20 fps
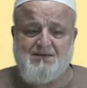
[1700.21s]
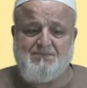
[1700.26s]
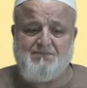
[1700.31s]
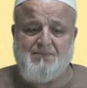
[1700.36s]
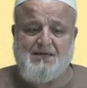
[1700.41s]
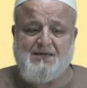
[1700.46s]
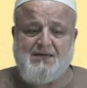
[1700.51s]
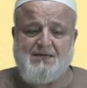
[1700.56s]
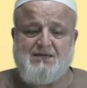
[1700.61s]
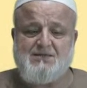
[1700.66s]

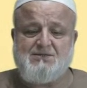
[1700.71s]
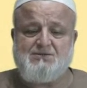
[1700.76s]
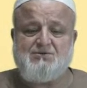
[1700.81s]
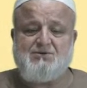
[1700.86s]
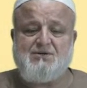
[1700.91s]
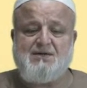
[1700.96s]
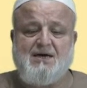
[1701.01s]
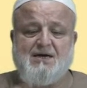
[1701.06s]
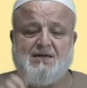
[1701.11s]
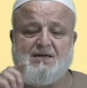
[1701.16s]
but it is
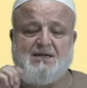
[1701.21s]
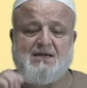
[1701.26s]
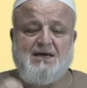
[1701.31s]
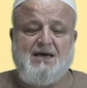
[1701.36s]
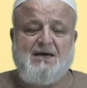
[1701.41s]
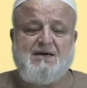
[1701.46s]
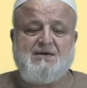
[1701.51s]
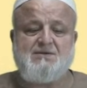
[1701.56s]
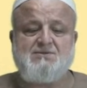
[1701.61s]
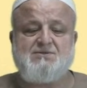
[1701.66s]
regarded
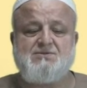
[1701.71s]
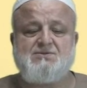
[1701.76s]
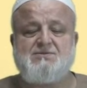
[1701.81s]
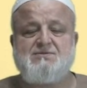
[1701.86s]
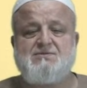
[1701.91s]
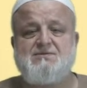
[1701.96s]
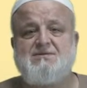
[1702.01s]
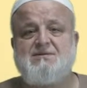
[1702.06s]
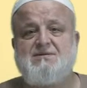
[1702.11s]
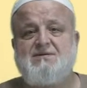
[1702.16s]

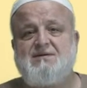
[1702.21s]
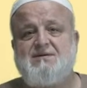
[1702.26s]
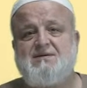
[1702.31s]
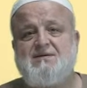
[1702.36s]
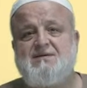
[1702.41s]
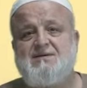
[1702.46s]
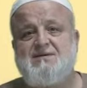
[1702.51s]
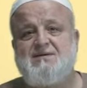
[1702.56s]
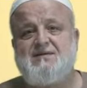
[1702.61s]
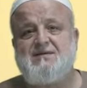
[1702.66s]
as
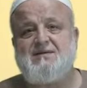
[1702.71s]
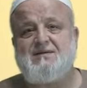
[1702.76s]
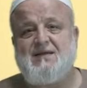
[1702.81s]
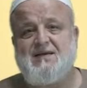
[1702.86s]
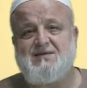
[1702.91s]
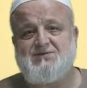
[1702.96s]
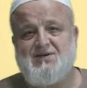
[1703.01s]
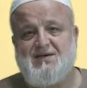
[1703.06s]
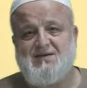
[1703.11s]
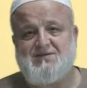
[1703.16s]

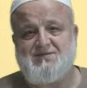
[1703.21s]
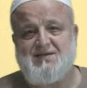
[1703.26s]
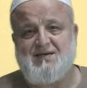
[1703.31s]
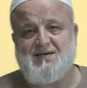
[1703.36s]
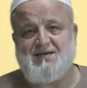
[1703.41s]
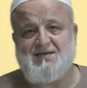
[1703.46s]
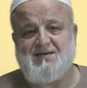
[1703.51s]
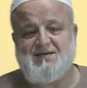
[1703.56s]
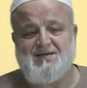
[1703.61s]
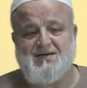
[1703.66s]

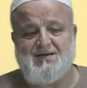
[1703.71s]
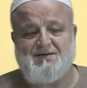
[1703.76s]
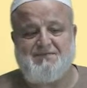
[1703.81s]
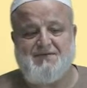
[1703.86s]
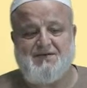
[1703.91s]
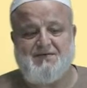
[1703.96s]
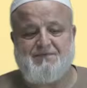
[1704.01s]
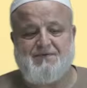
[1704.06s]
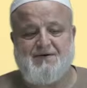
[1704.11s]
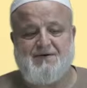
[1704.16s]
najasa
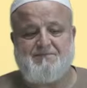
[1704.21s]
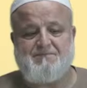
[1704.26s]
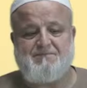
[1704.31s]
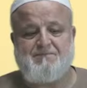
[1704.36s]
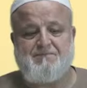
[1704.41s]
khafifa.